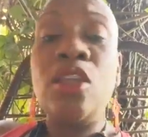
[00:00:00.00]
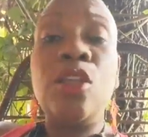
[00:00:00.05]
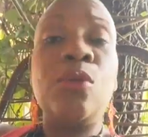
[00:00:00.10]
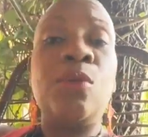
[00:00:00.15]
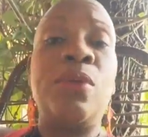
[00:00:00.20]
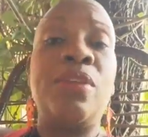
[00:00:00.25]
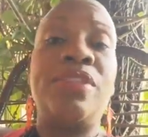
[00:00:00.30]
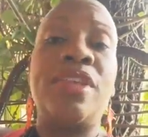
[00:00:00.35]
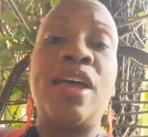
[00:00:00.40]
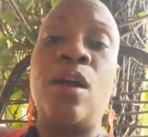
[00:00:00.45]

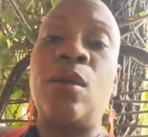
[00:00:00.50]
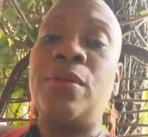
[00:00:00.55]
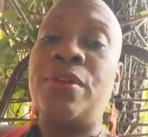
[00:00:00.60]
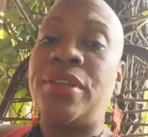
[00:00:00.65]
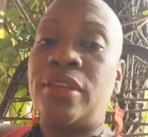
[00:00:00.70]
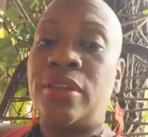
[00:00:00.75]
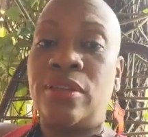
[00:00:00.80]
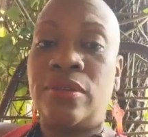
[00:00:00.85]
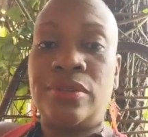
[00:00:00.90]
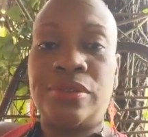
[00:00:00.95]
without
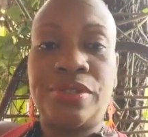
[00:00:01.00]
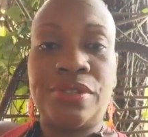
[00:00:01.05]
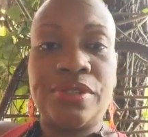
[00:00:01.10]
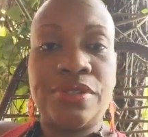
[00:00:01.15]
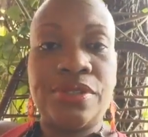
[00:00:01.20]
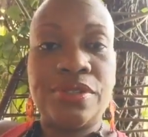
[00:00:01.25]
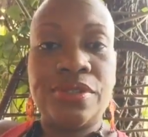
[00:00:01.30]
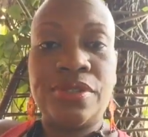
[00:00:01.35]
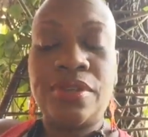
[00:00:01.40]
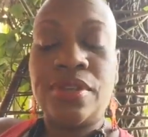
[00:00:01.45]
guilt,
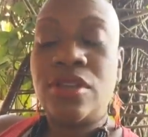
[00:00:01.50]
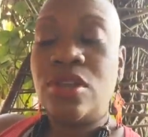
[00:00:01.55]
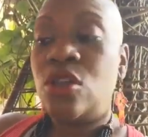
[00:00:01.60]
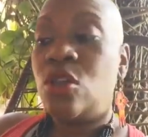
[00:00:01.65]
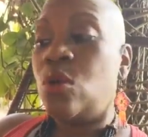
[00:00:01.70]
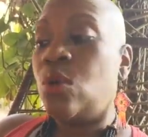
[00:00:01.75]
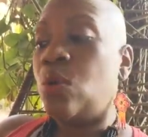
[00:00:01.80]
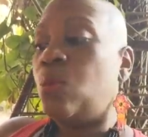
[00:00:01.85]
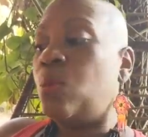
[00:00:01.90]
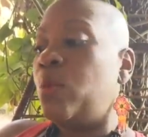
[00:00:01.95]

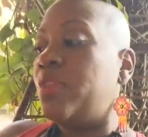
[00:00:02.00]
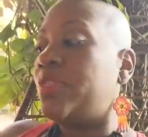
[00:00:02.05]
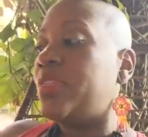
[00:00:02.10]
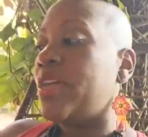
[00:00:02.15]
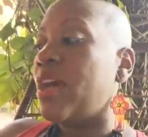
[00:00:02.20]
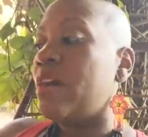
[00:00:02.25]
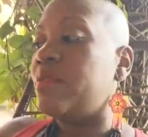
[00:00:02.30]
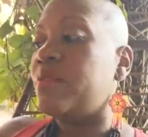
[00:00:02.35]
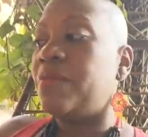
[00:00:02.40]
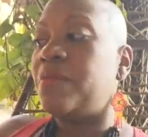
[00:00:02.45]

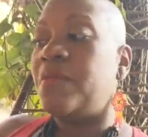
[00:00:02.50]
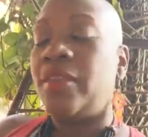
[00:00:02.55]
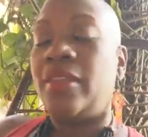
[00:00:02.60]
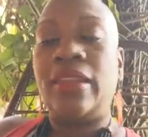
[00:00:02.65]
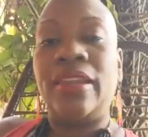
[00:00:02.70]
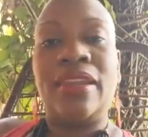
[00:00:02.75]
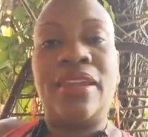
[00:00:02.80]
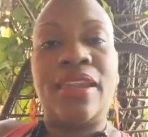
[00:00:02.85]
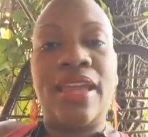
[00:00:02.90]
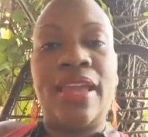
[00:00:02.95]
without
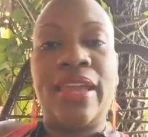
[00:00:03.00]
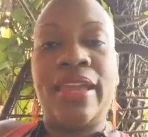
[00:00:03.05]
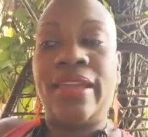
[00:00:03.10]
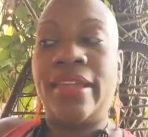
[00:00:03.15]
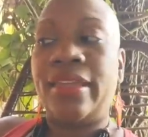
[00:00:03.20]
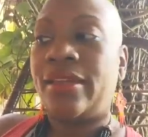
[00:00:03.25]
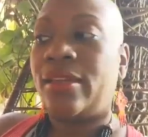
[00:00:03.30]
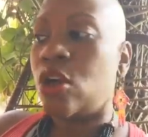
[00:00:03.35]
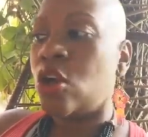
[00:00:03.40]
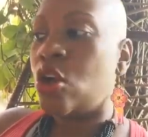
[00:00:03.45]
feeling
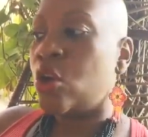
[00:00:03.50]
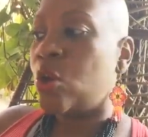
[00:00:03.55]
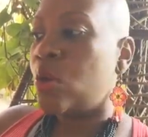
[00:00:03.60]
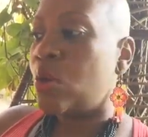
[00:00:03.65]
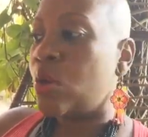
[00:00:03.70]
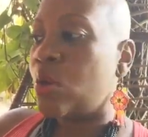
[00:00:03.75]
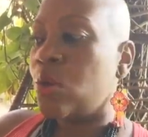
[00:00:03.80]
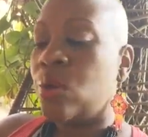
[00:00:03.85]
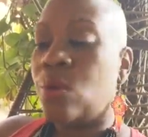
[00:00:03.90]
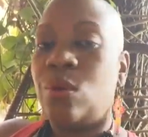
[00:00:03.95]
like,
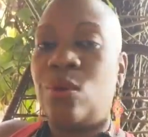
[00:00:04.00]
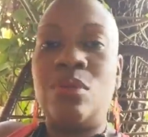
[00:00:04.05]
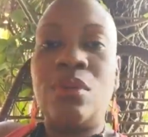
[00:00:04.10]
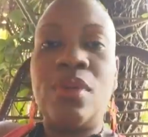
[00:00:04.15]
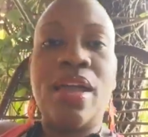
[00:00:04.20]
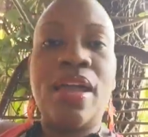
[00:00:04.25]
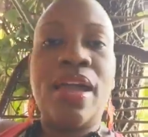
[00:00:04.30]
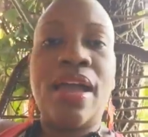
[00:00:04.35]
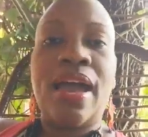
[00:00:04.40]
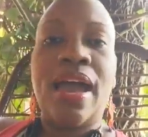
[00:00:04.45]
oh,
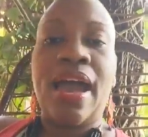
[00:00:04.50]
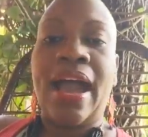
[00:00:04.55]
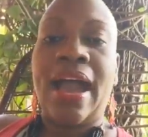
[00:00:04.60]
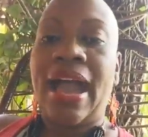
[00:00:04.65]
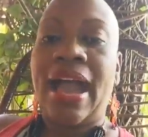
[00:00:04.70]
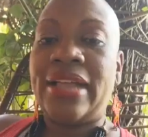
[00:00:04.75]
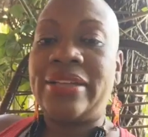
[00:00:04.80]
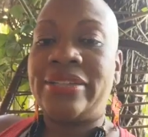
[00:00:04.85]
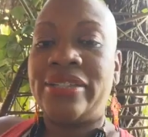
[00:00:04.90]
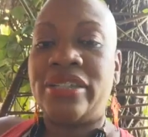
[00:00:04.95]

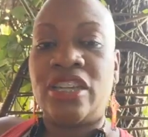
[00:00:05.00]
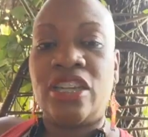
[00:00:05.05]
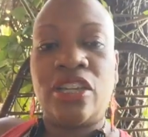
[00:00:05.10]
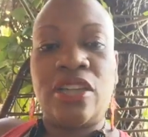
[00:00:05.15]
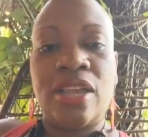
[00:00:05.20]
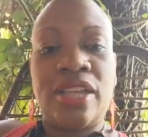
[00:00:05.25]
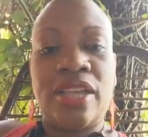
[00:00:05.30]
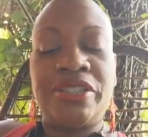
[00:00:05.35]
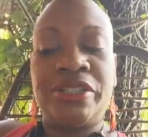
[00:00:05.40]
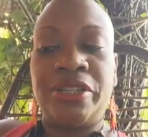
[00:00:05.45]
I
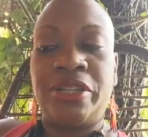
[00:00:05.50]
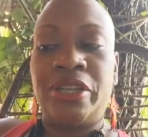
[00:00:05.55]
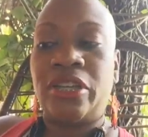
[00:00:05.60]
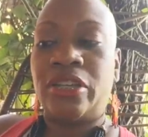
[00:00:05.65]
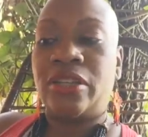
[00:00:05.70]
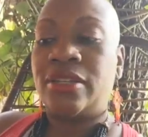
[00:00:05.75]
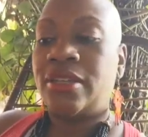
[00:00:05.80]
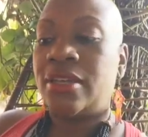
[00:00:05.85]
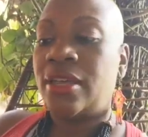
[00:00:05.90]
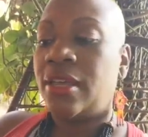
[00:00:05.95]
shouldn't
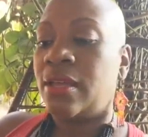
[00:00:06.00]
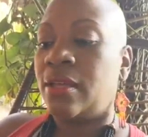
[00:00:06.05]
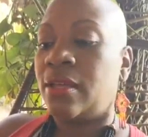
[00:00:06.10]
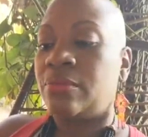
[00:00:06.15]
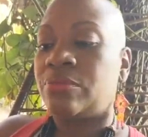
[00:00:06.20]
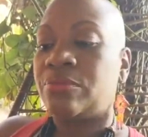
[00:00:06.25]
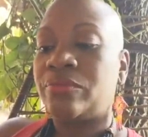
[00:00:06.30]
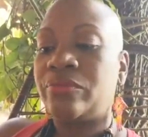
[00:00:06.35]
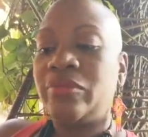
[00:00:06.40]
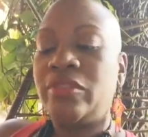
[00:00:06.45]

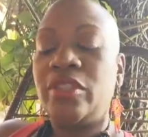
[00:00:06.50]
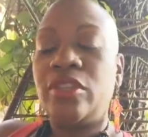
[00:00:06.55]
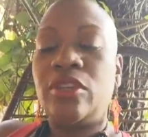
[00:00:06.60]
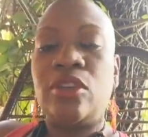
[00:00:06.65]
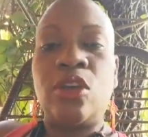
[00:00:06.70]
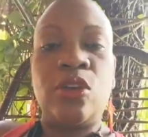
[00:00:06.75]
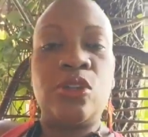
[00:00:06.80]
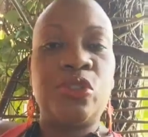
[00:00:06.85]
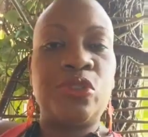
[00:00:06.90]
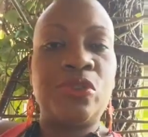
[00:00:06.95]

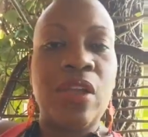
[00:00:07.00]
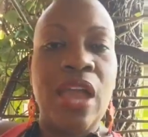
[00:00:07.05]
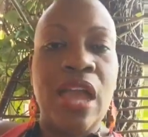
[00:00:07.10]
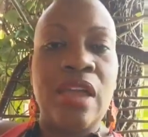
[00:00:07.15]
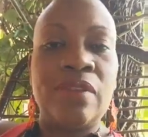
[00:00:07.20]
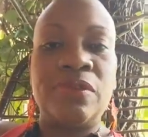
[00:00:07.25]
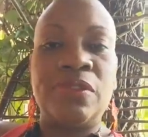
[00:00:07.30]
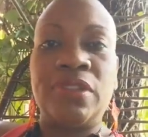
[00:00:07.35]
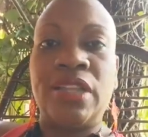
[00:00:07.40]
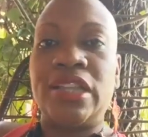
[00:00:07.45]
go
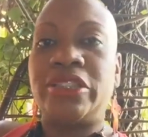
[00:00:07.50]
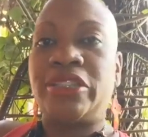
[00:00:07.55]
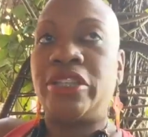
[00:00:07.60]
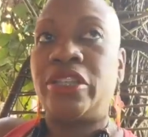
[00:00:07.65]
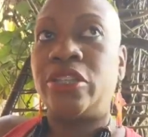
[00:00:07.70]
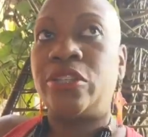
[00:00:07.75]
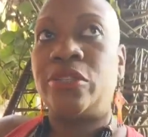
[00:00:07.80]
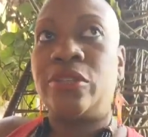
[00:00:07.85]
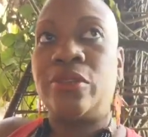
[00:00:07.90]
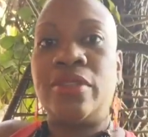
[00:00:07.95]
travel, I
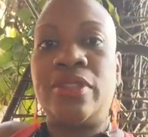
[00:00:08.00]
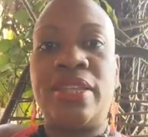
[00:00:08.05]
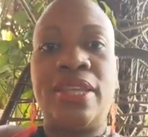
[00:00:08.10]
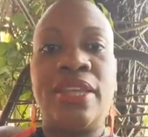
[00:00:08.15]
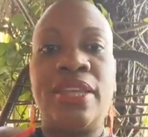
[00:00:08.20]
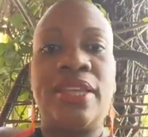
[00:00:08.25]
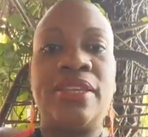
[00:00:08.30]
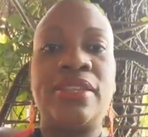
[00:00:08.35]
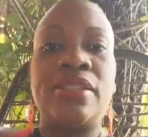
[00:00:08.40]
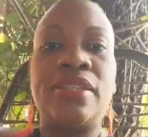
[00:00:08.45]
shouldn't do
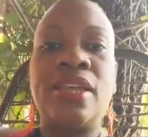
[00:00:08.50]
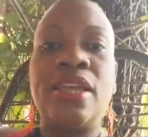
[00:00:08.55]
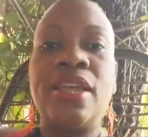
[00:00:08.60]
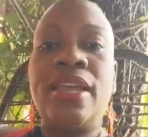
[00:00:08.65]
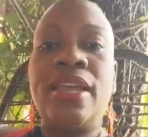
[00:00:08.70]
this.